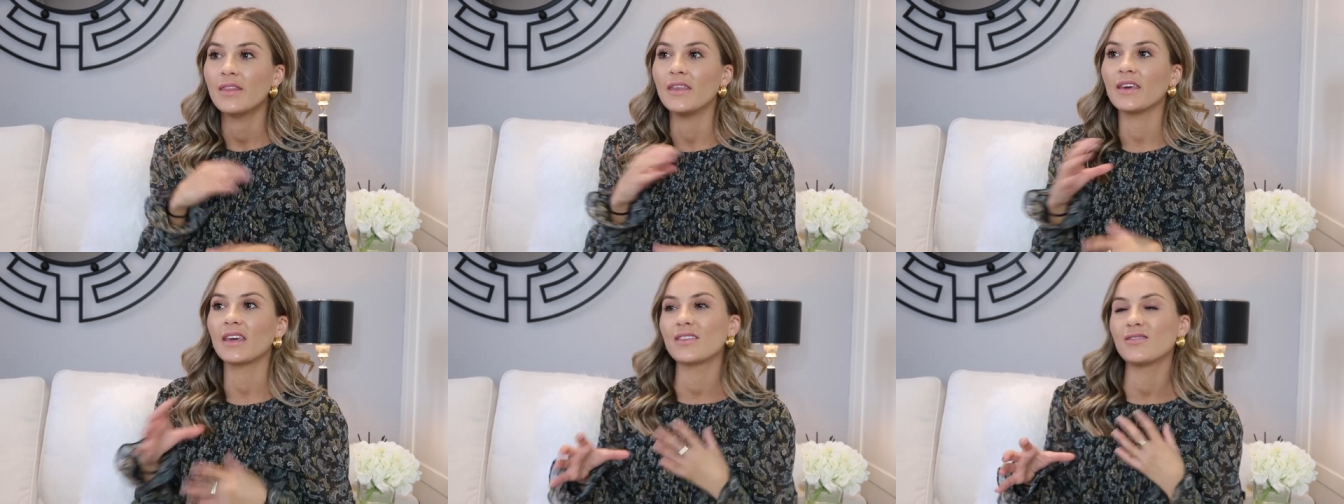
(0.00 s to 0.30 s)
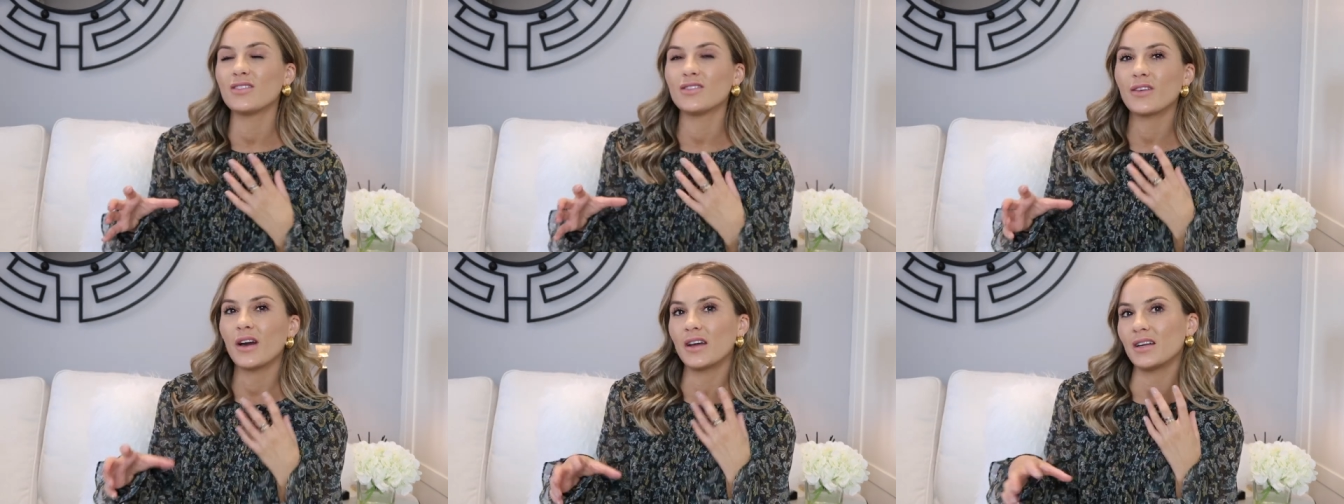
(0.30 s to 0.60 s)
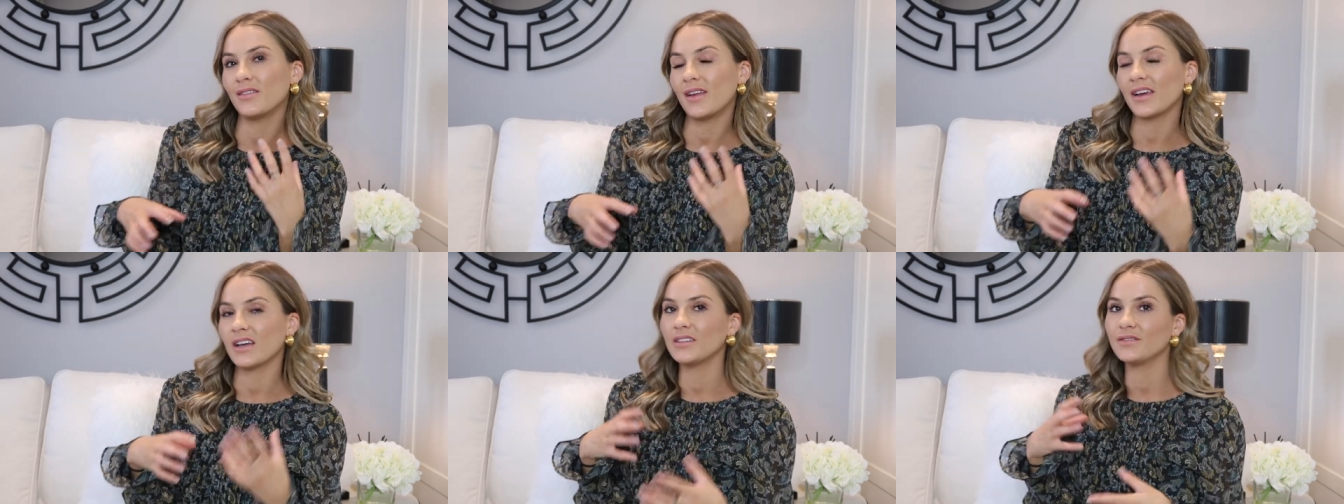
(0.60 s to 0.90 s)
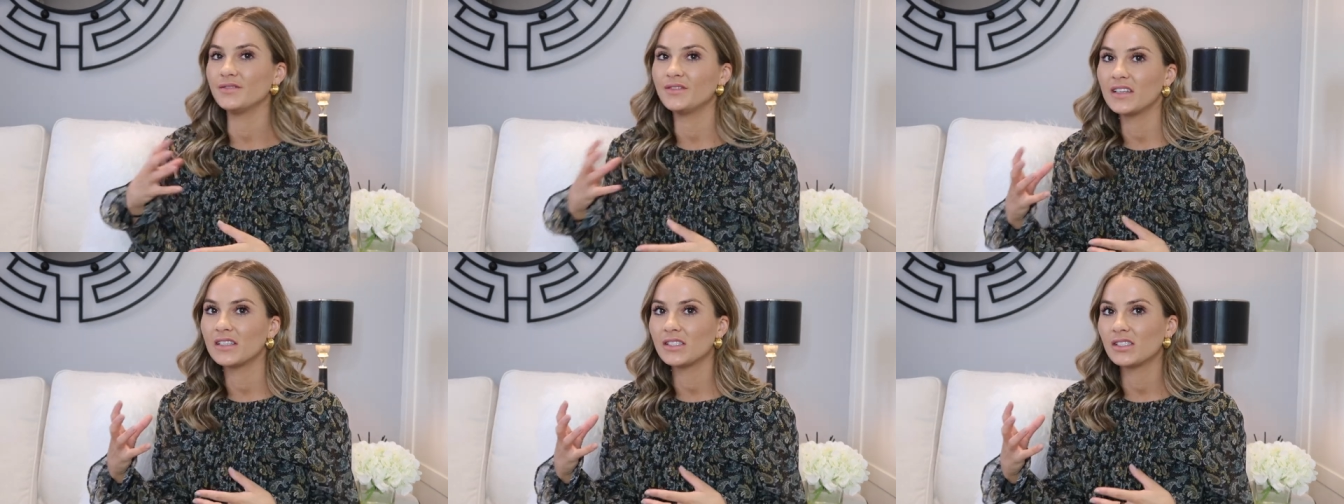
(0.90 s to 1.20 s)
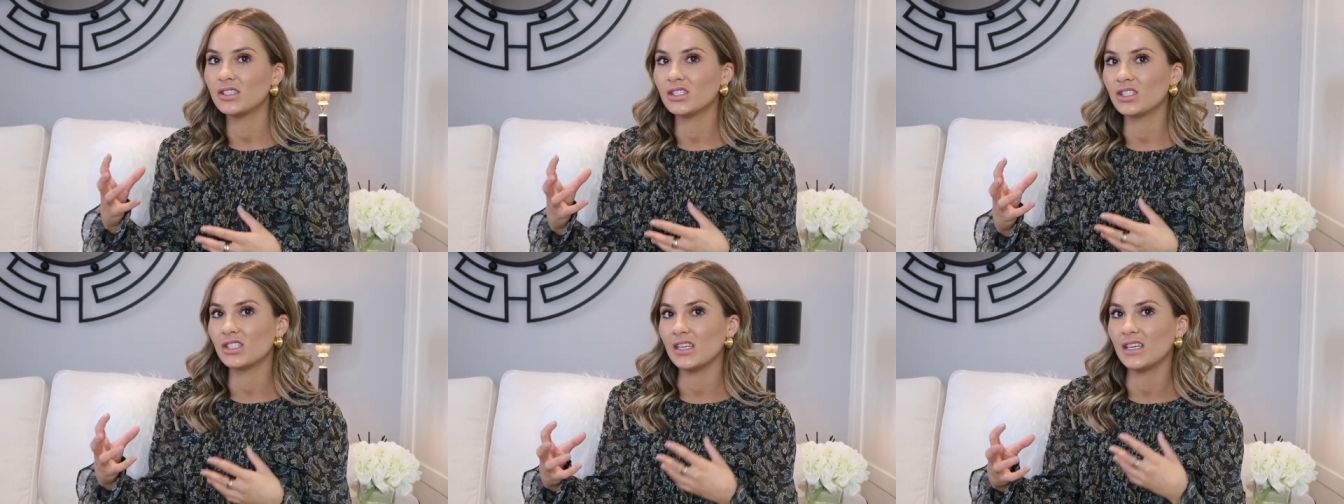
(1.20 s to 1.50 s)
They give off kind of like a
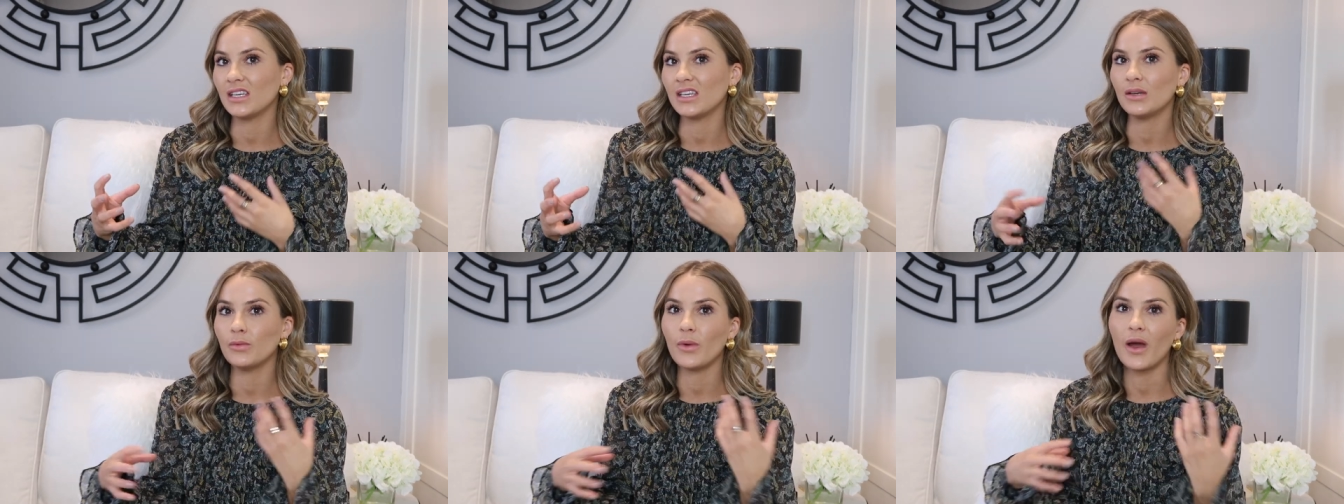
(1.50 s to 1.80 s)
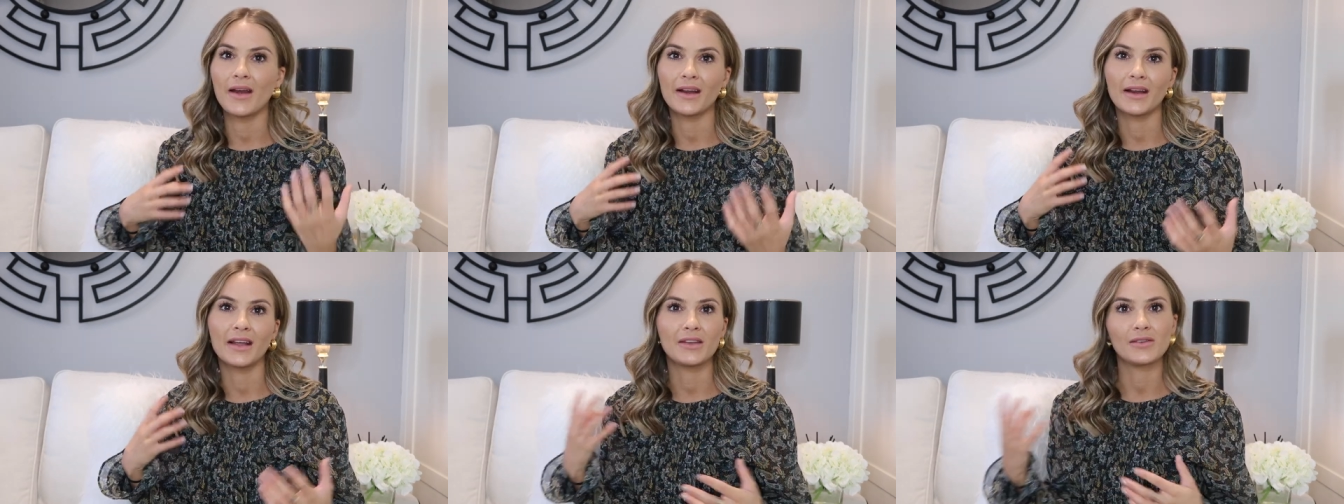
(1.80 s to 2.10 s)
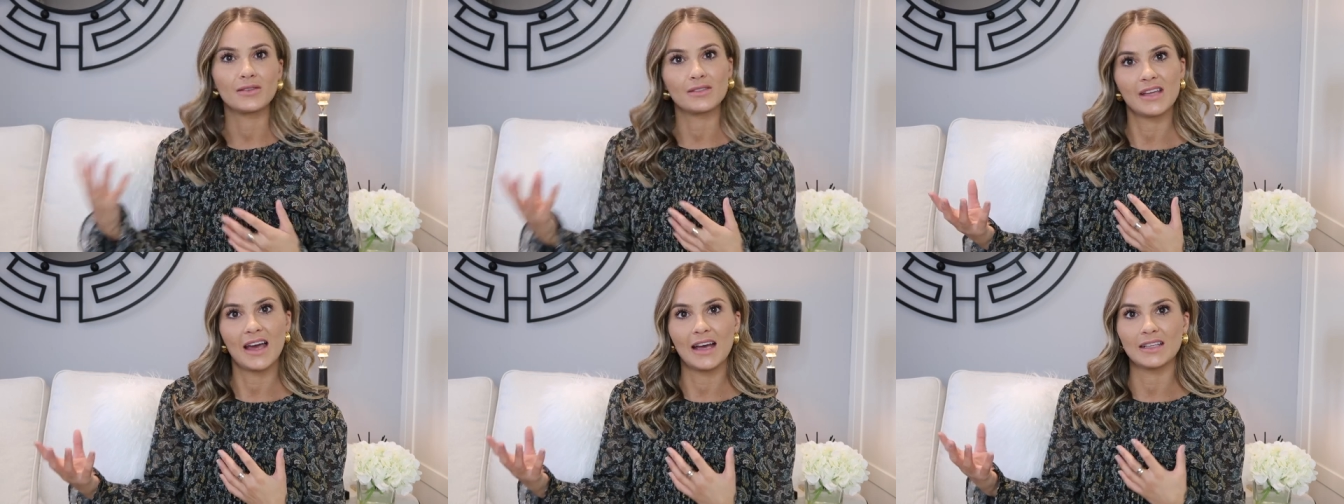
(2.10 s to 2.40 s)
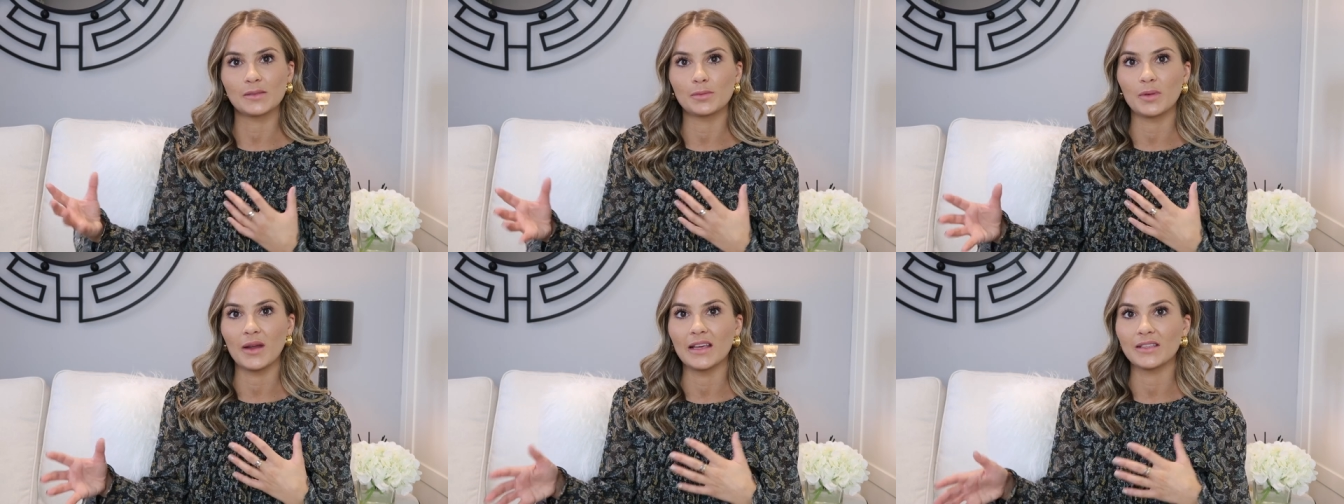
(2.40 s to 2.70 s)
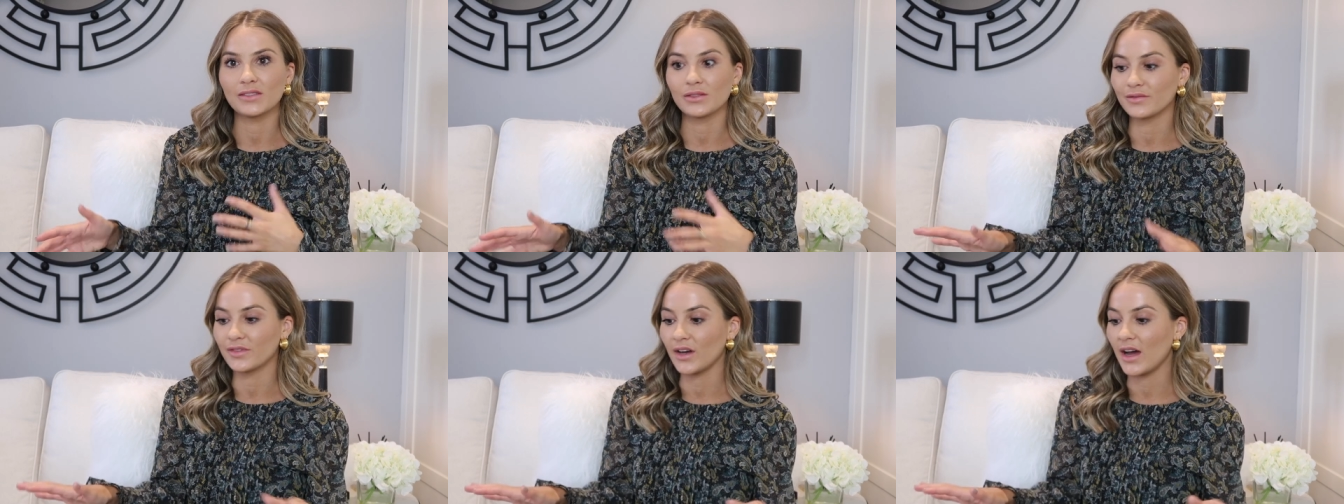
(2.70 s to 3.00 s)
vintagey, wearing like your dad's
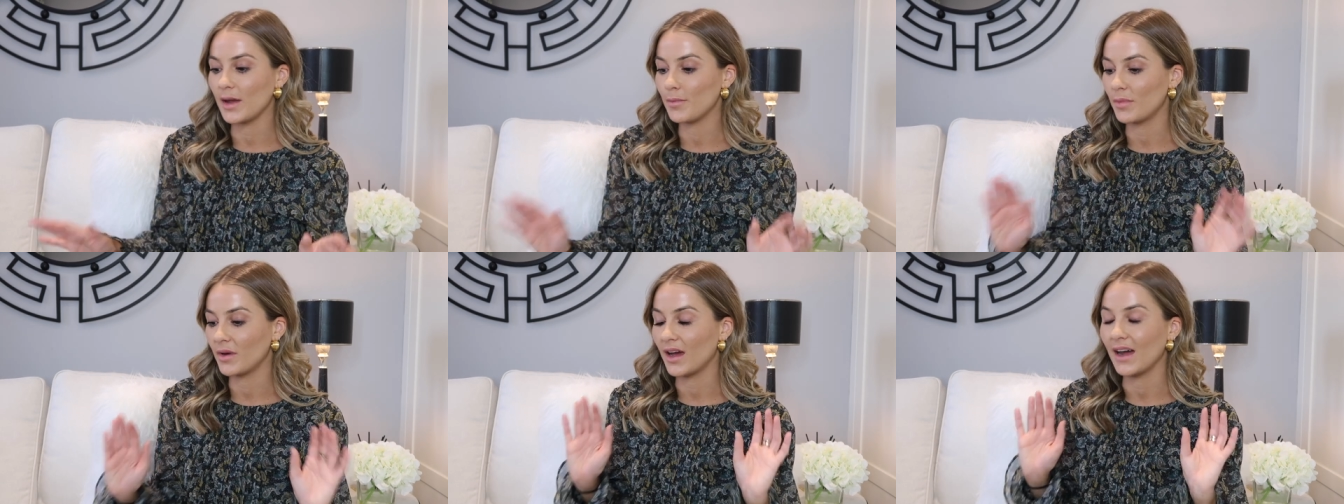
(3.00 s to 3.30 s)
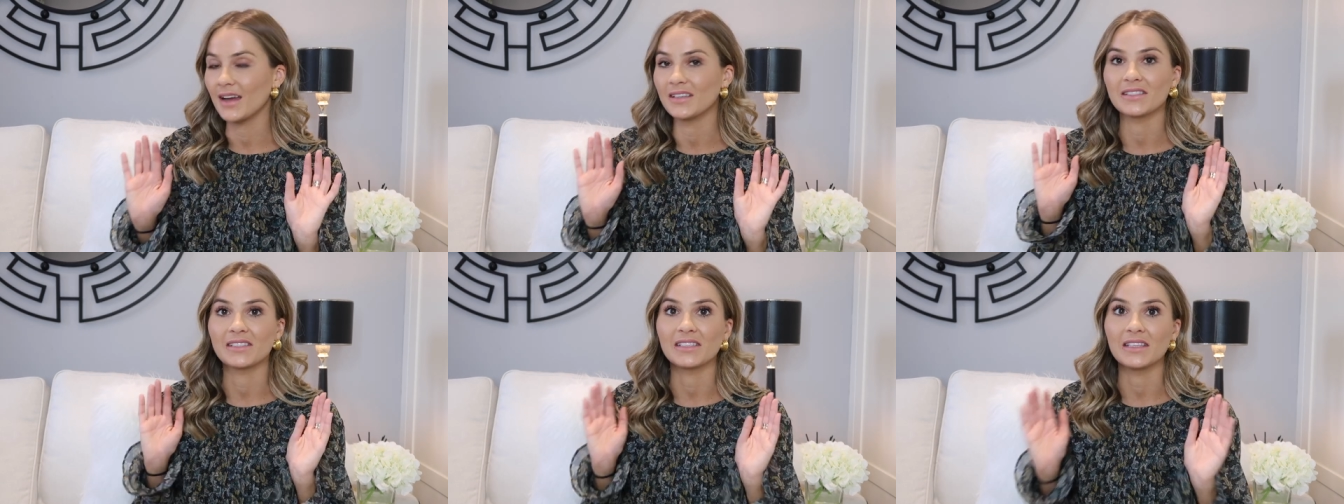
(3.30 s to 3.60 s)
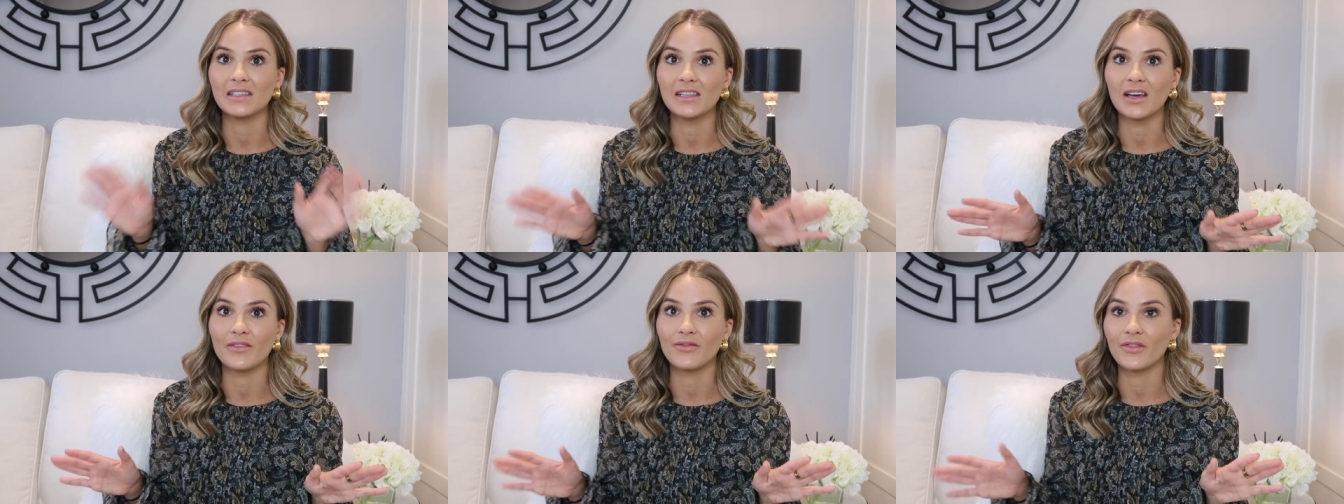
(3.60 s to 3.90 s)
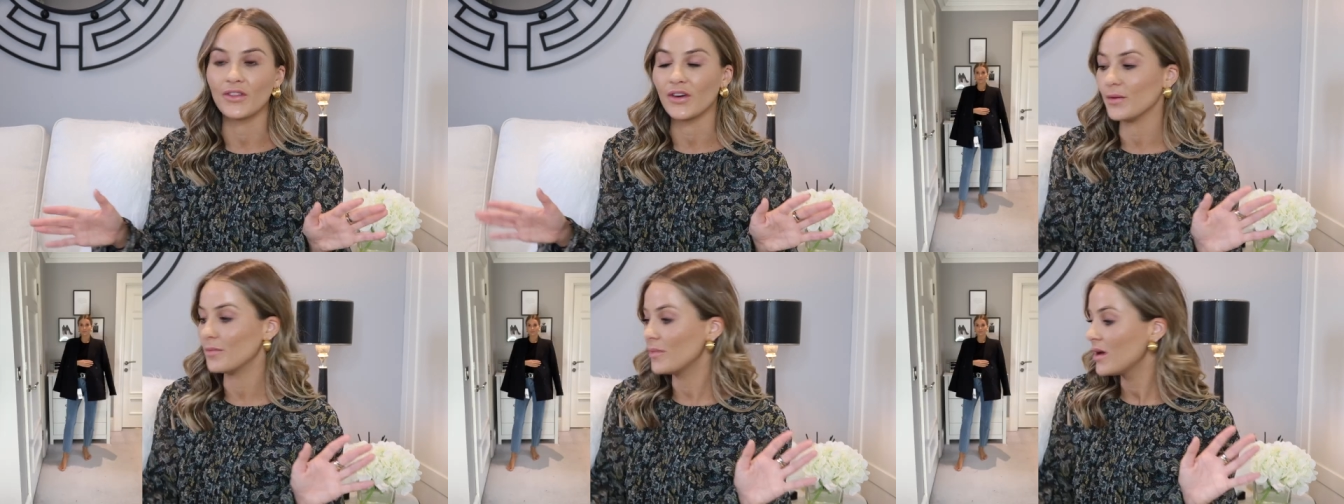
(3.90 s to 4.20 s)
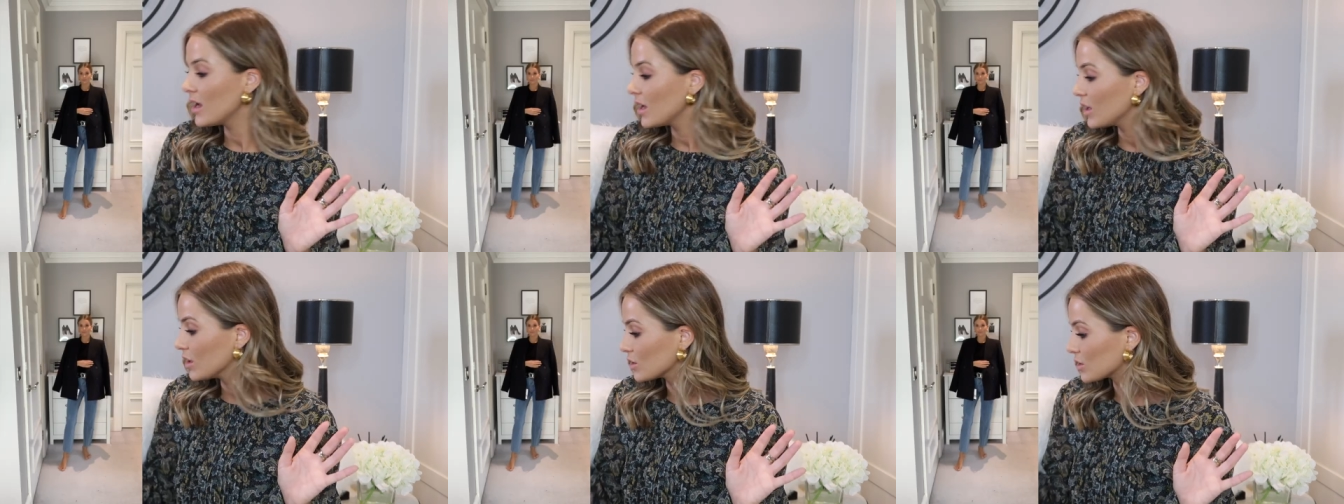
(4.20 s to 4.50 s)
blazer vibe and I just love
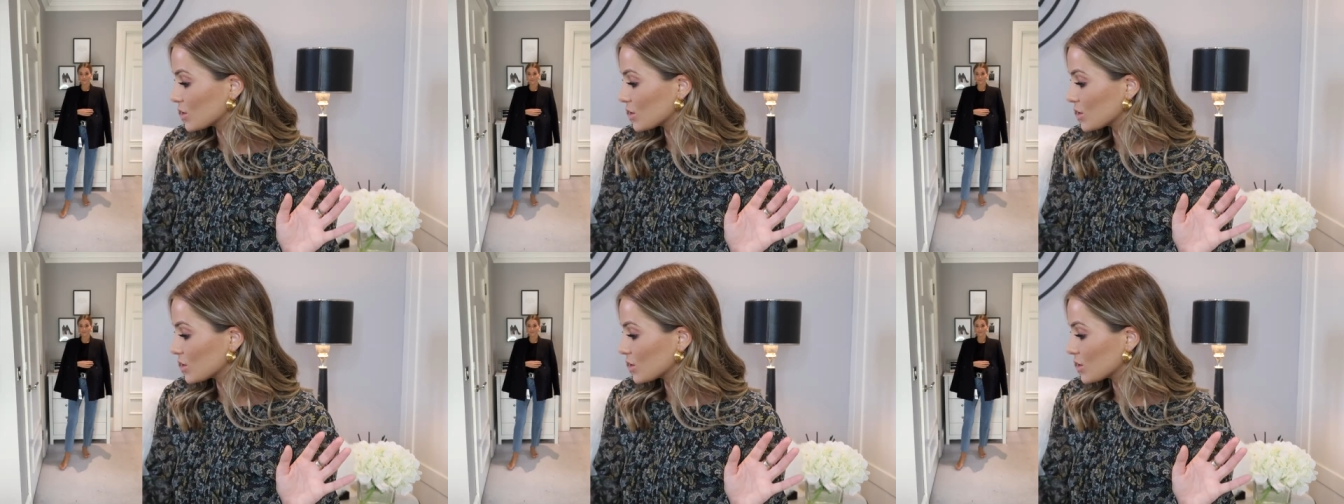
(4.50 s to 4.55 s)
them.